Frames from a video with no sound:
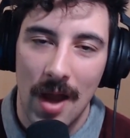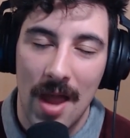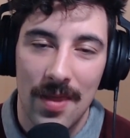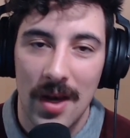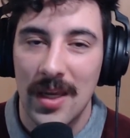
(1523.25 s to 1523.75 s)

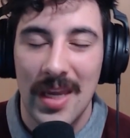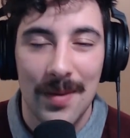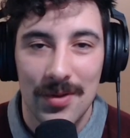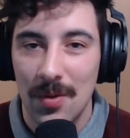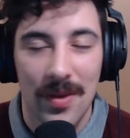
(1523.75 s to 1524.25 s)
And then it
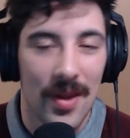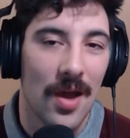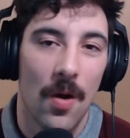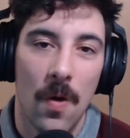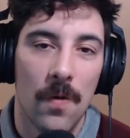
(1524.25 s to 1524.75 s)
keeps doing
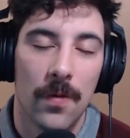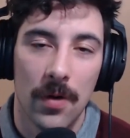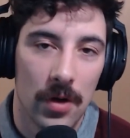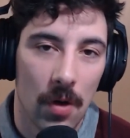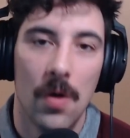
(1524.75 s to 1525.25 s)
that
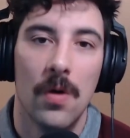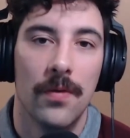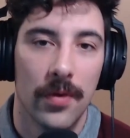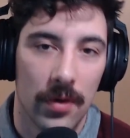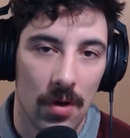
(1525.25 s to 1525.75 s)
over and
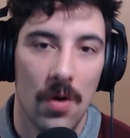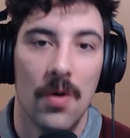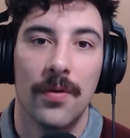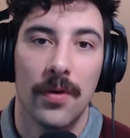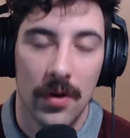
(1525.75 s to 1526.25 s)
over and
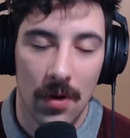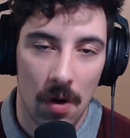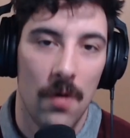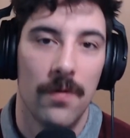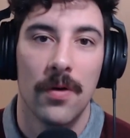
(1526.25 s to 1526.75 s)
over and
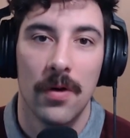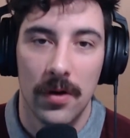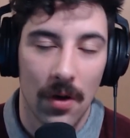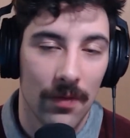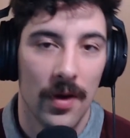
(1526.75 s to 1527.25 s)
over
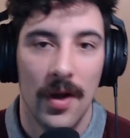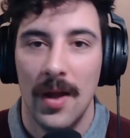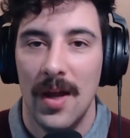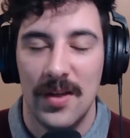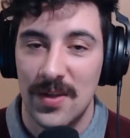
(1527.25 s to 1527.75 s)
and over.
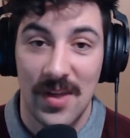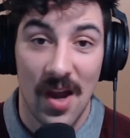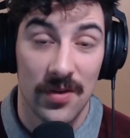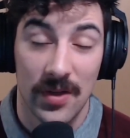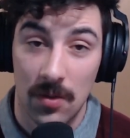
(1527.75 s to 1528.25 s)
It just
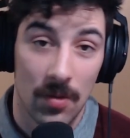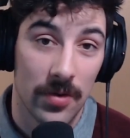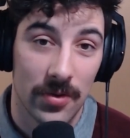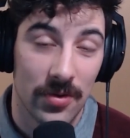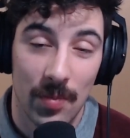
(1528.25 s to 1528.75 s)
sounds like
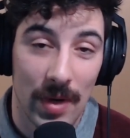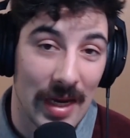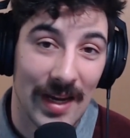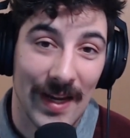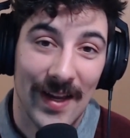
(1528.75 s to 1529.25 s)
torture to
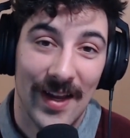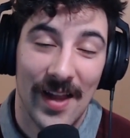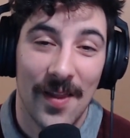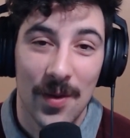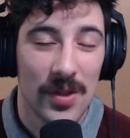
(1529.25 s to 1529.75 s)
me.
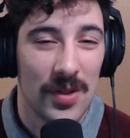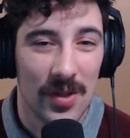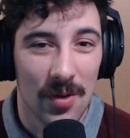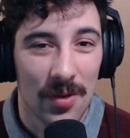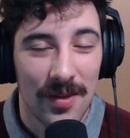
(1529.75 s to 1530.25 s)
And then there was this
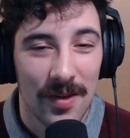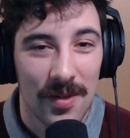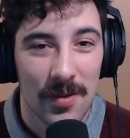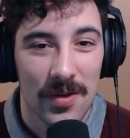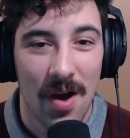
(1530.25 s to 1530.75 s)
other thing
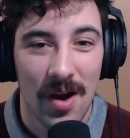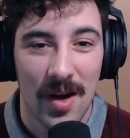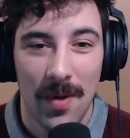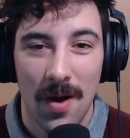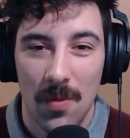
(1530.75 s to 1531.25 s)
that they were
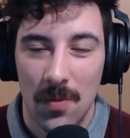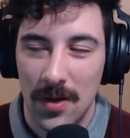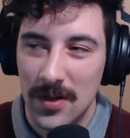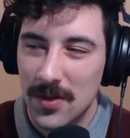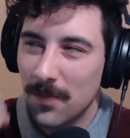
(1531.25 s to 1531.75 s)
talking about,
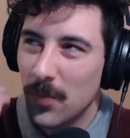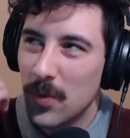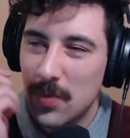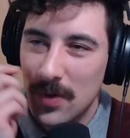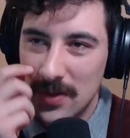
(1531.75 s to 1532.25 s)
which
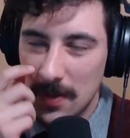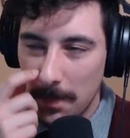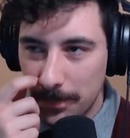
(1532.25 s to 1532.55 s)
was